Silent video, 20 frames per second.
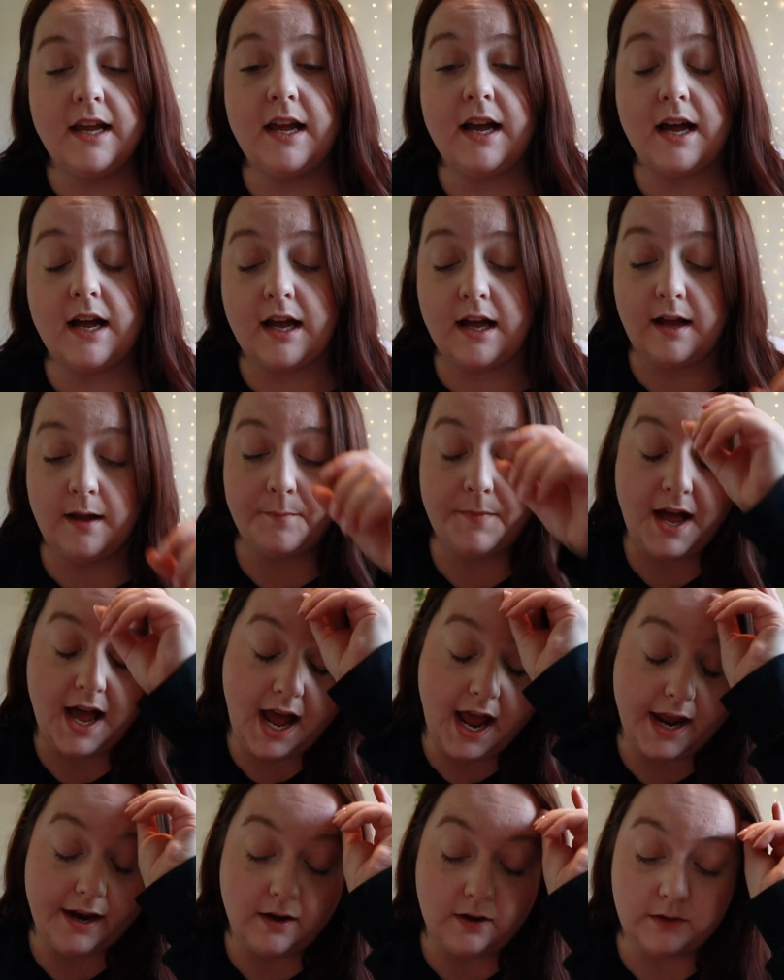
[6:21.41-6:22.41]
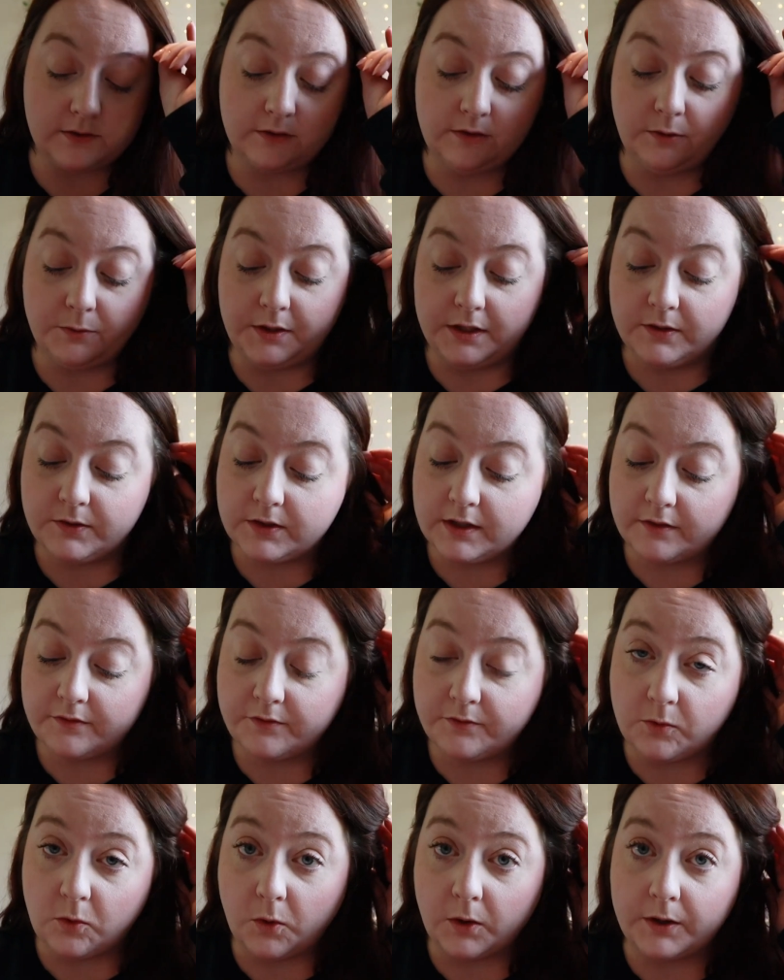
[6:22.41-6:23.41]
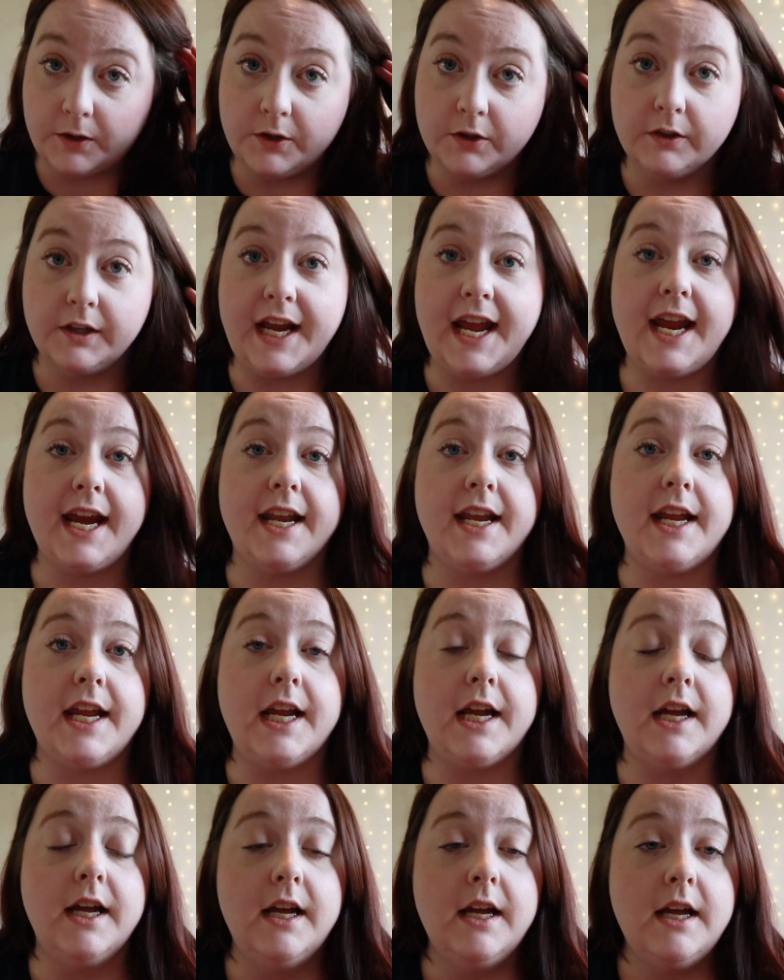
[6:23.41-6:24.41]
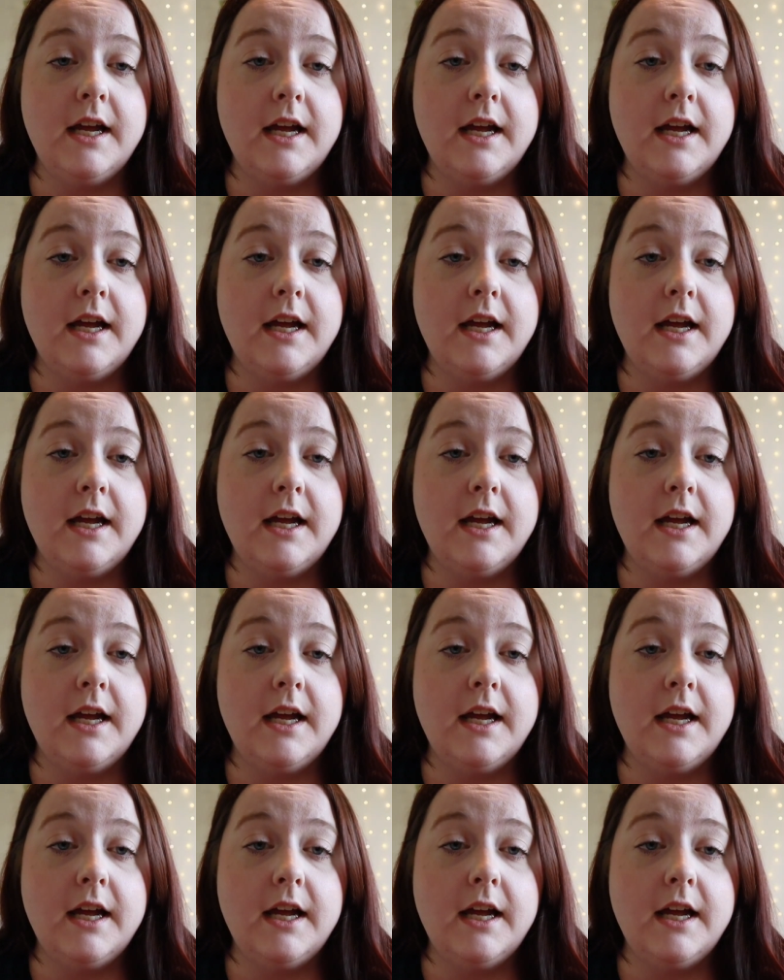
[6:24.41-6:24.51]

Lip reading: I also use it for creating